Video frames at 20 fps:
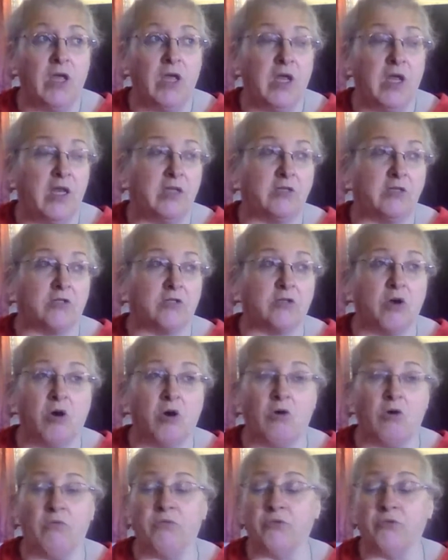And it just
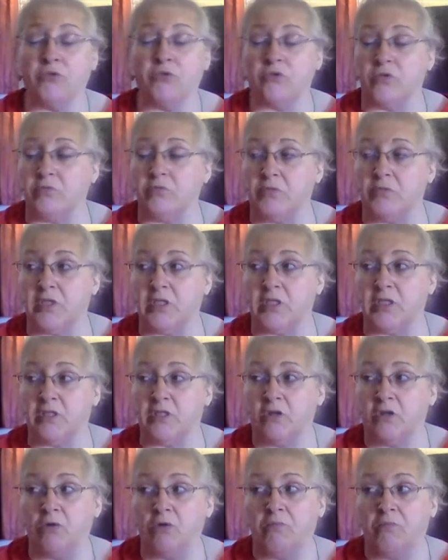called for some dish
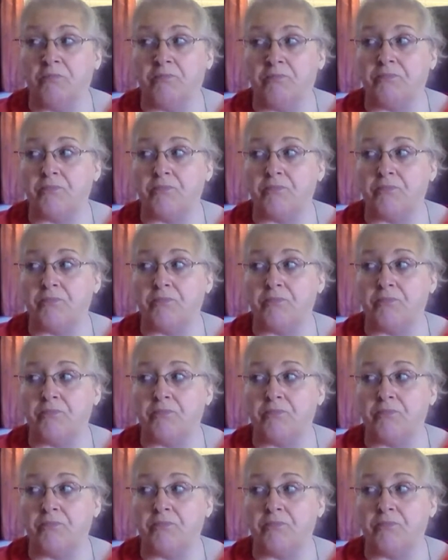soap